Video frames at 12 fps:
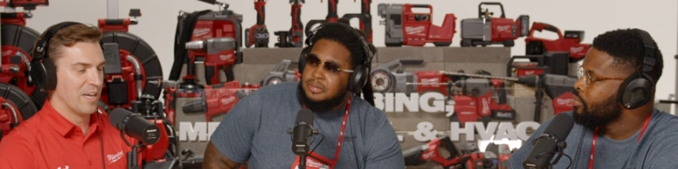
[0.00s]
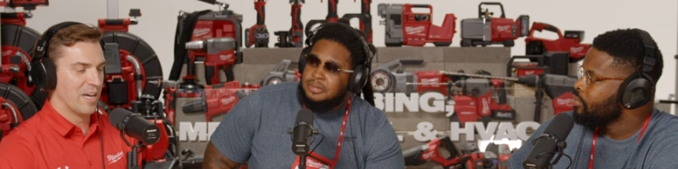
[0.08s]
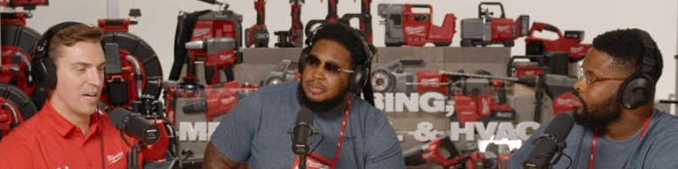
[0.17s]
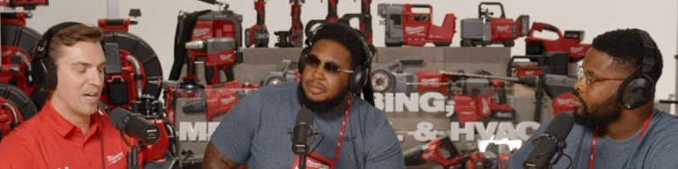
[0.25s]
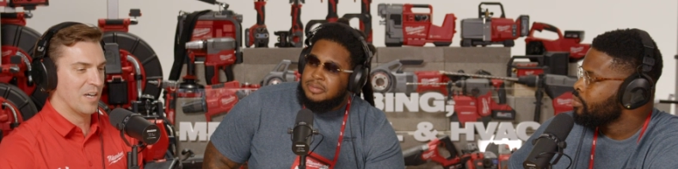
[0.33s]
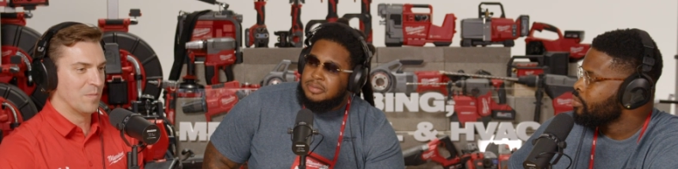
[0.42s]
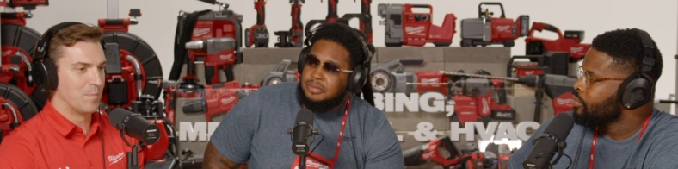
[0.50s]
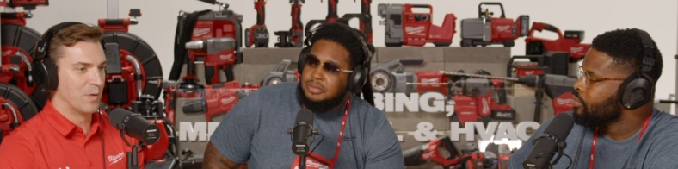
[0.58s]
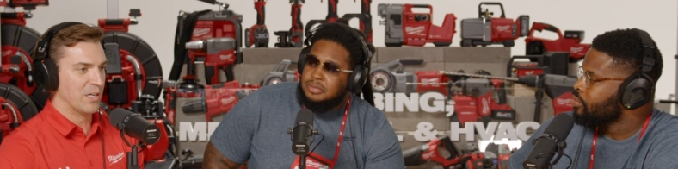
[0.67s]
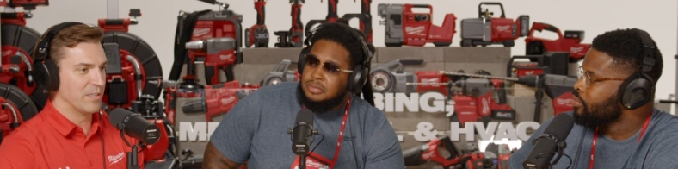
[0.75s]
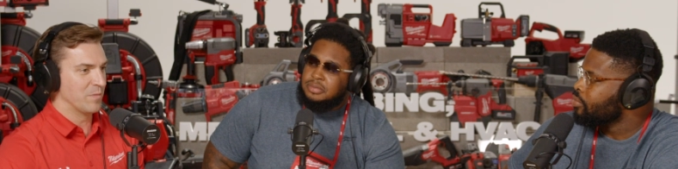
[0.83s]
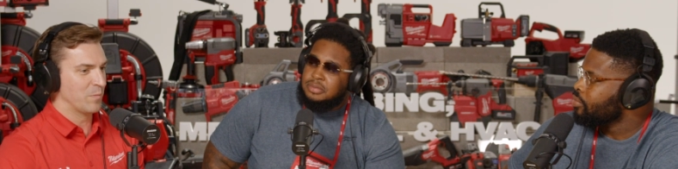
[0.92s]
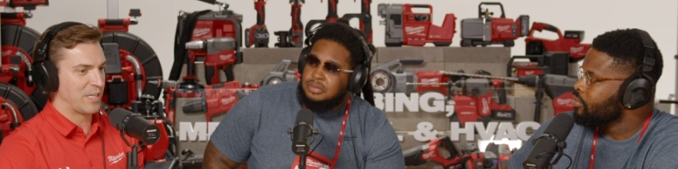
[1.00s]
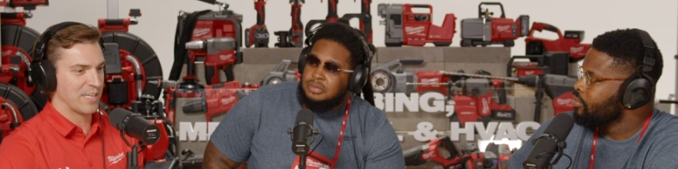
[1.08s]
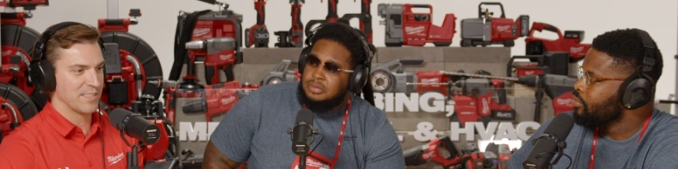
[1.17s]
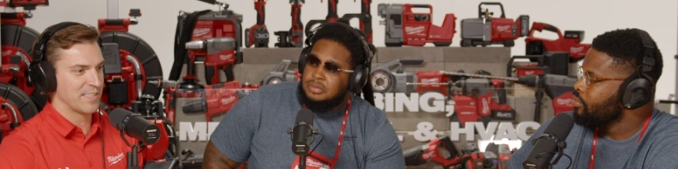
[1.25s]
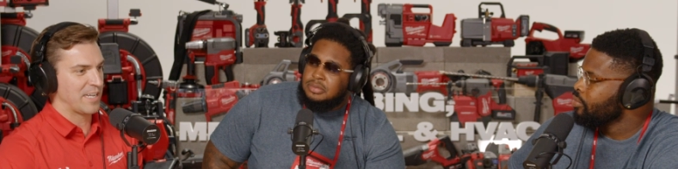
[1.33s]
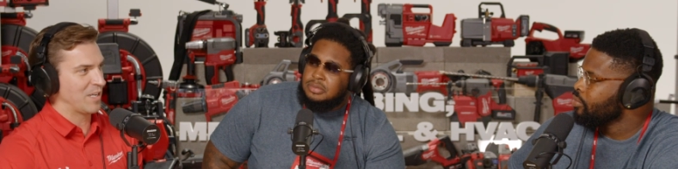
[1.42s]
Speaker 1: Uh, but we got
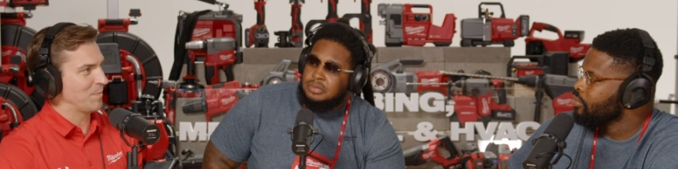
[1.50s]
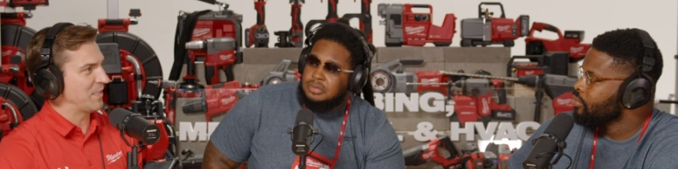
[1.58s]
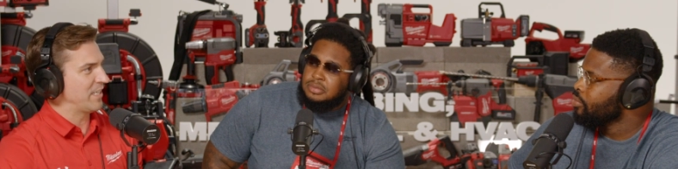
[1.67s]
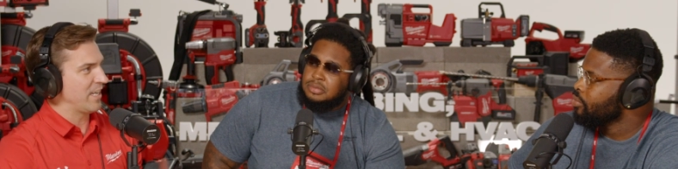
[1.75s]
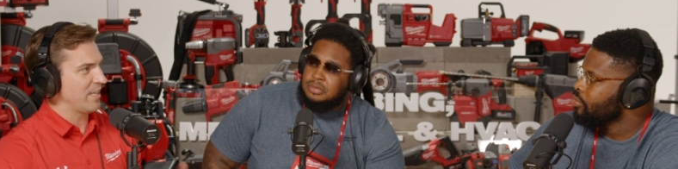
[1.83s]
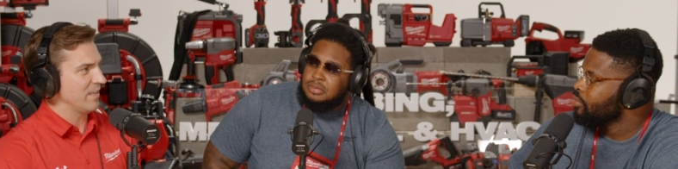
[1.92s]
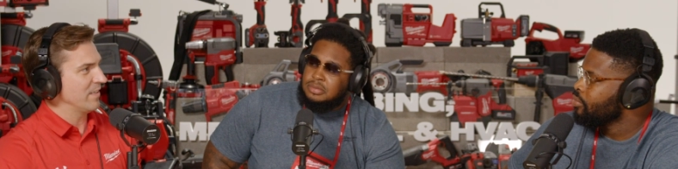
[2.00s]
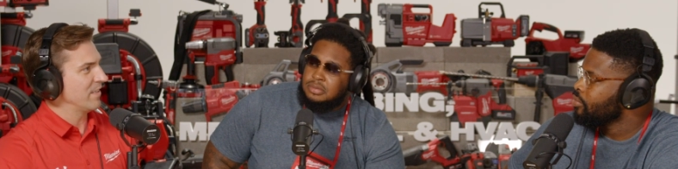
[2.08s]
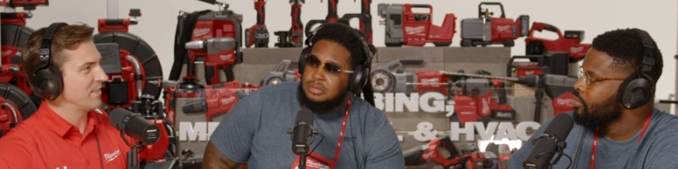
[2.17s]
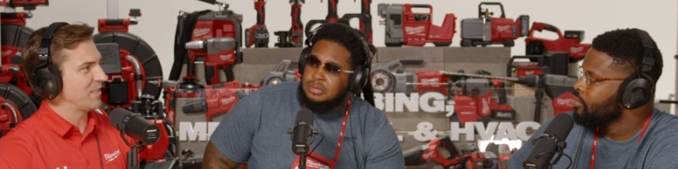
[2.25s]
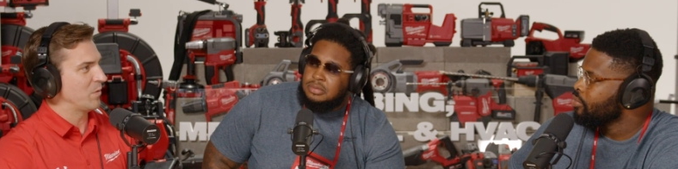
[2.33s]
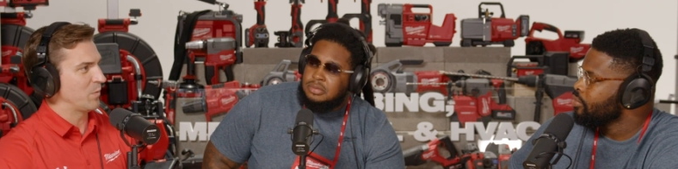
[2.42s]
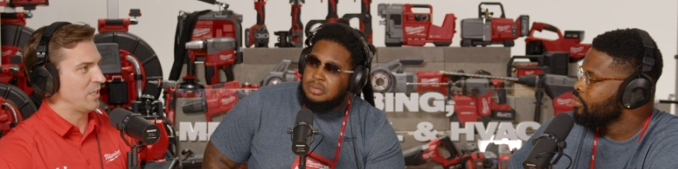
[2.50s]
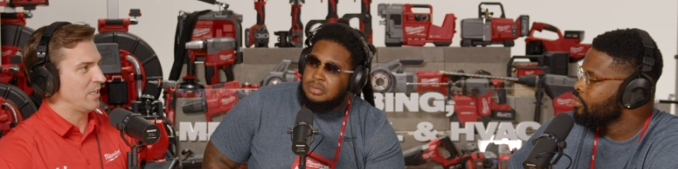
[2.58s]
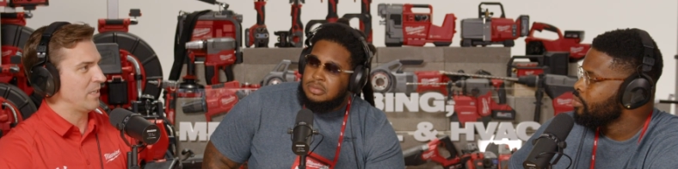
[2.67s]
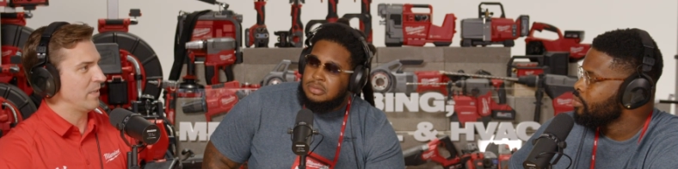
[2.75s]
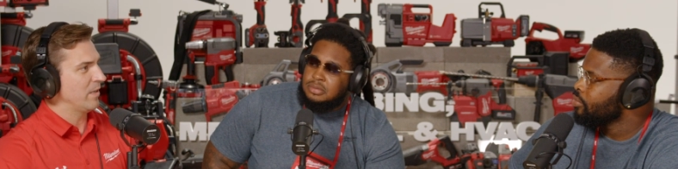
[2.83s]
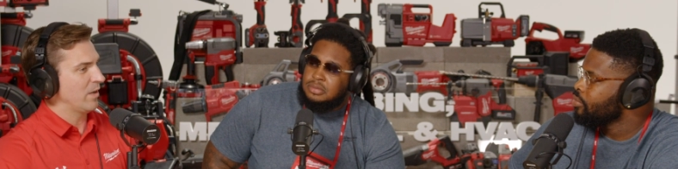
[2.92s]
to stay up to date. So
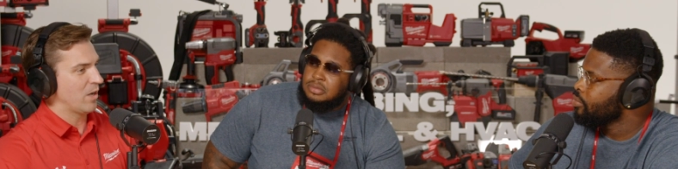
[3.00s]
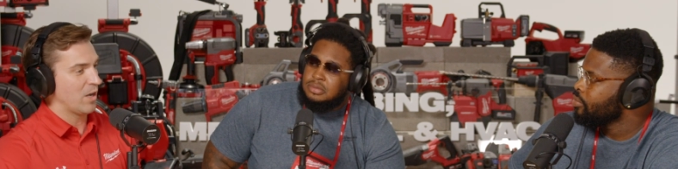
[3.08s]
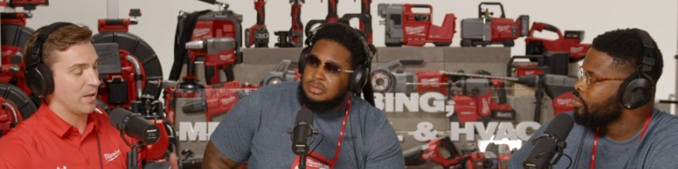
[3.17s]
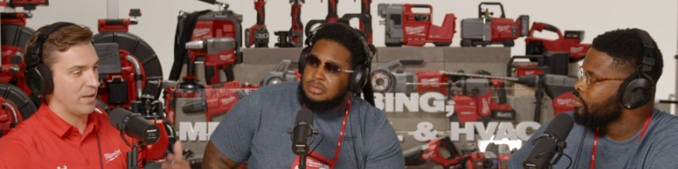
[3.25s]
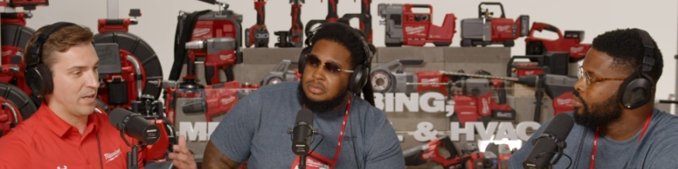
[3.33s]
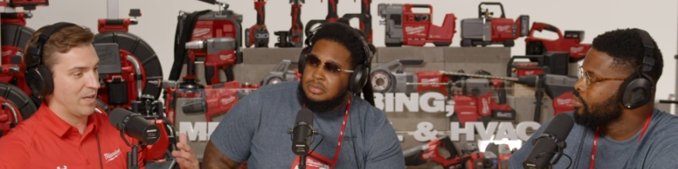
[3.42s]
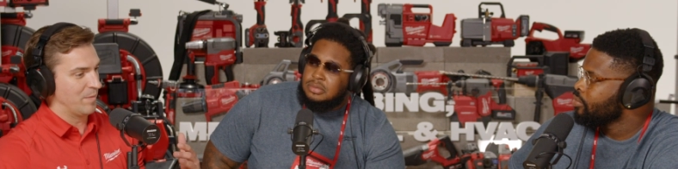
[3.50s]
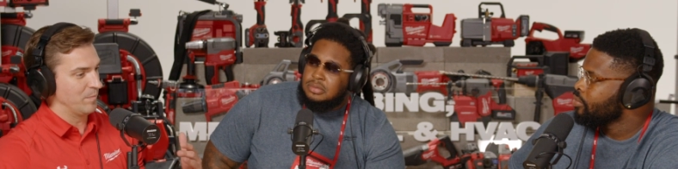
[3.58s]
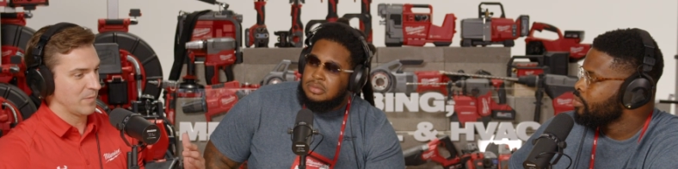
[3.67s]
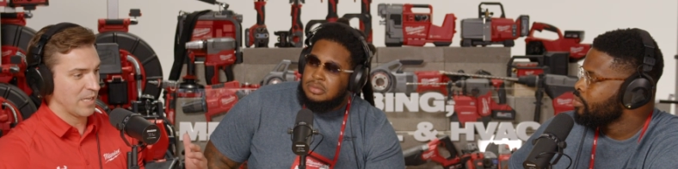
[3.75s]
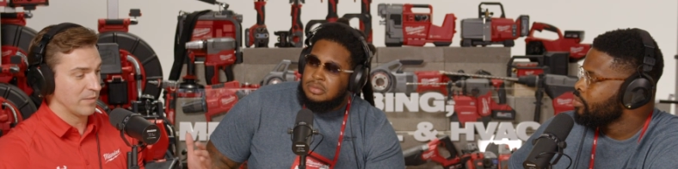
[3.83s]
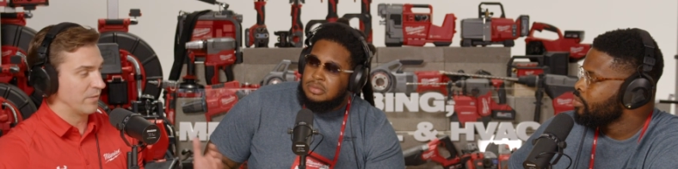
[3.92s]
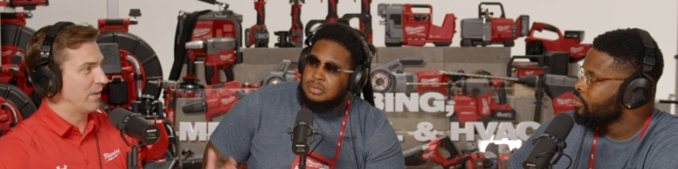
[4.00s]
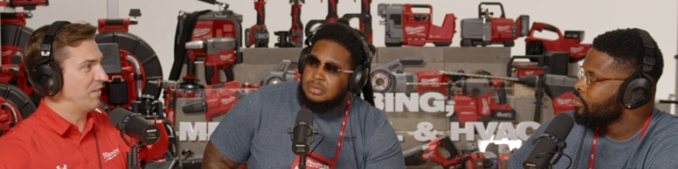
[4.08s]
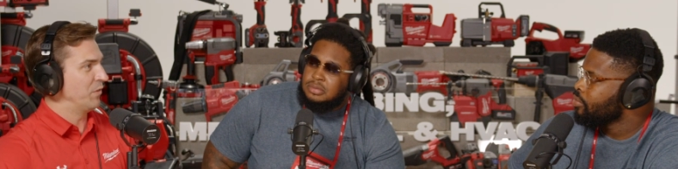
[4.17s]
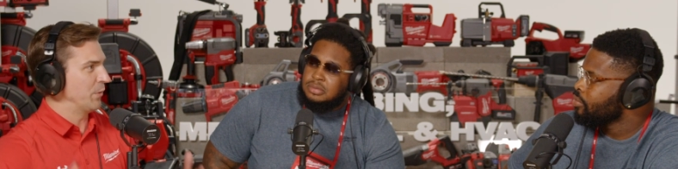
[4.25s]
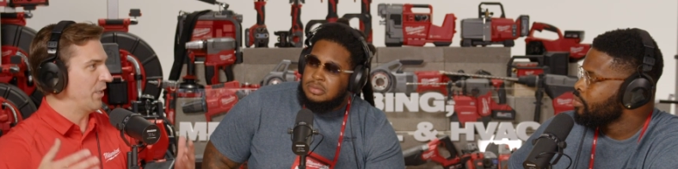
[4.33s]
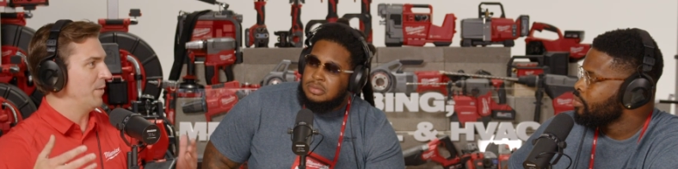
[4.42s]
we um, kind of leveled